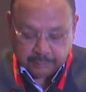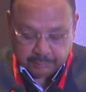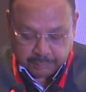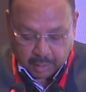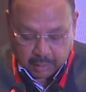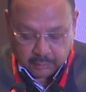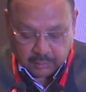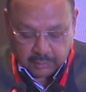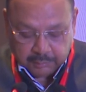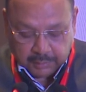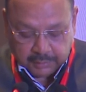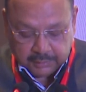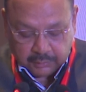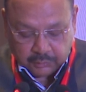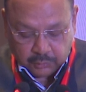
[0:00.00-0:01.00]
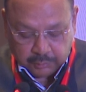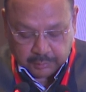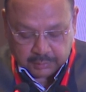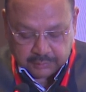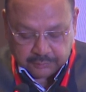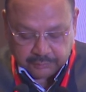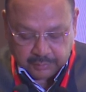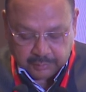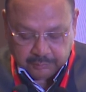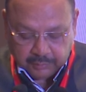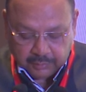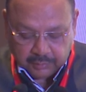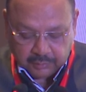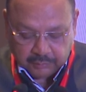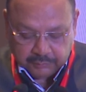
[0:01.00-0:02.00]
Powered by the robust
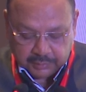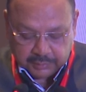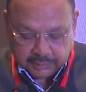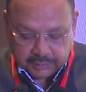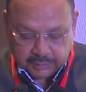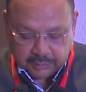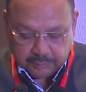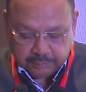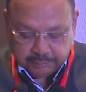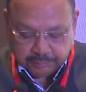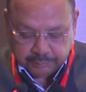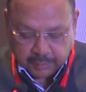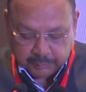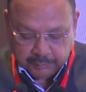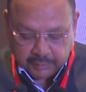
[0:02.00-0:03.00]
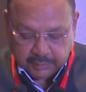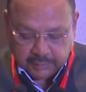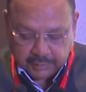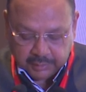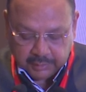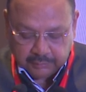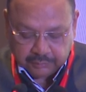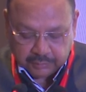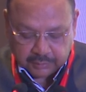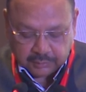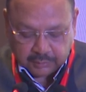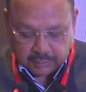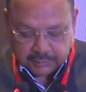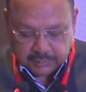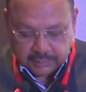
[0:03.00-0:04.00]
framework of digital public key
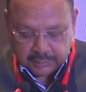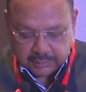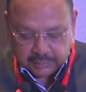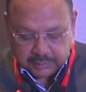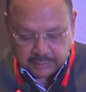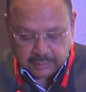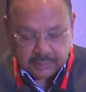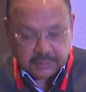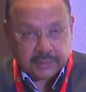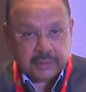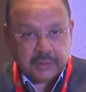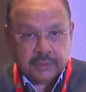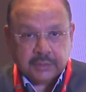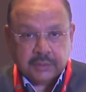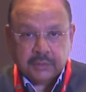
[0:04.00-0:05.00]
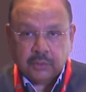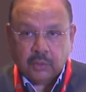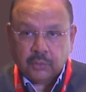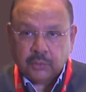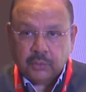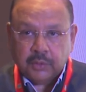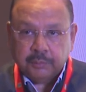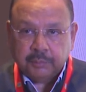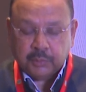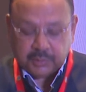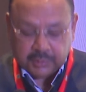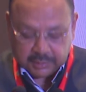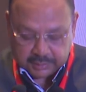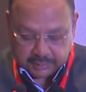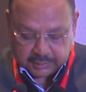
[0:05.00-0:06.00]
infrastructure, digital signatures not only
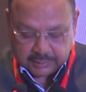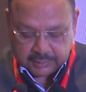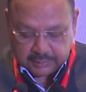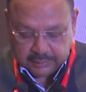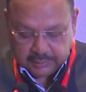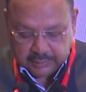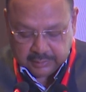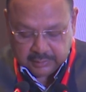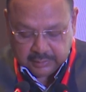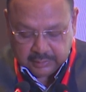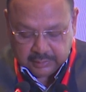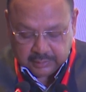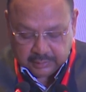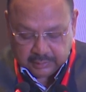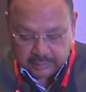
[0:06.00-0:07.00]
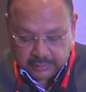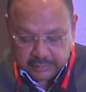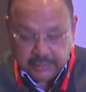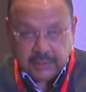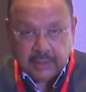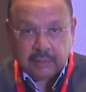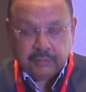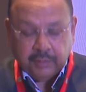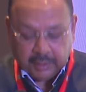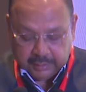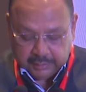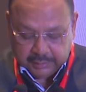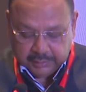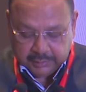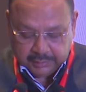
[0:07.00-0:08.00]
possesses legal
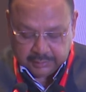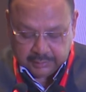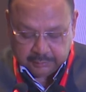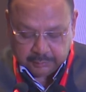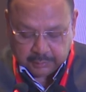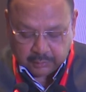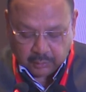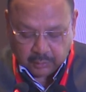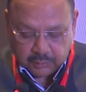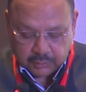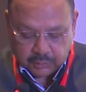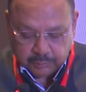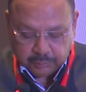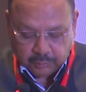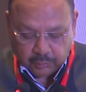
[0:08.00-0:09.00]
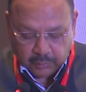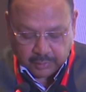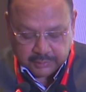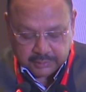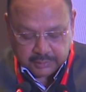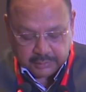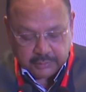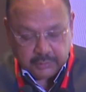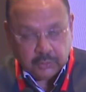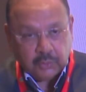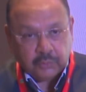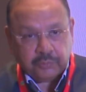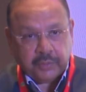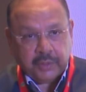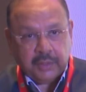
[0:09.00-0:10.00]
validity, but also provides an
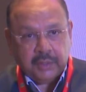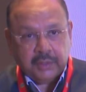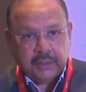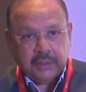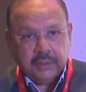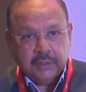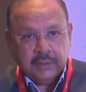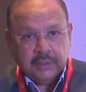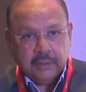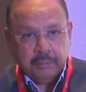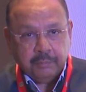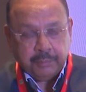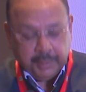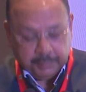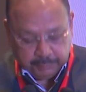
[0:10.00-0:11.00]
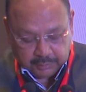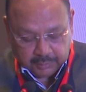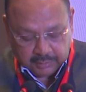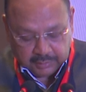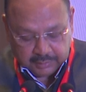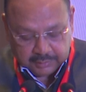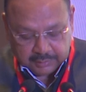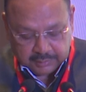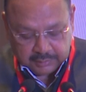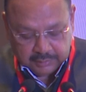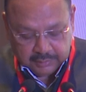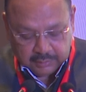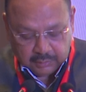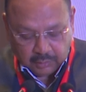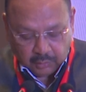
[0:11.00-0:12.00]
eco-friendly, paperless
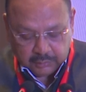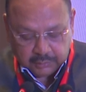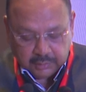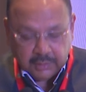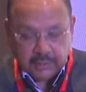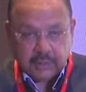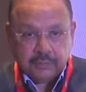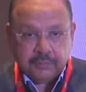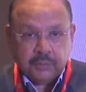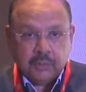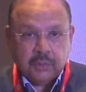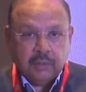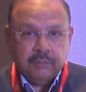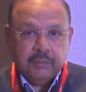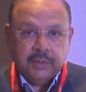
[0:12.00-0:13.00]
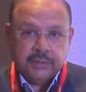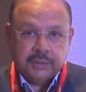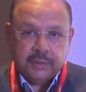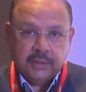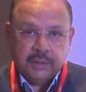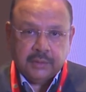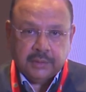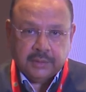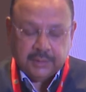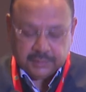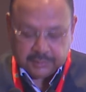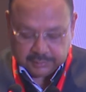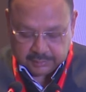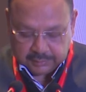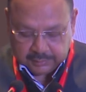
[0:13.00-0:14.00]
alternative to conventional
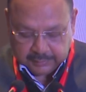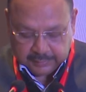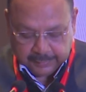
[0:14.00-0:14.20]
signatures.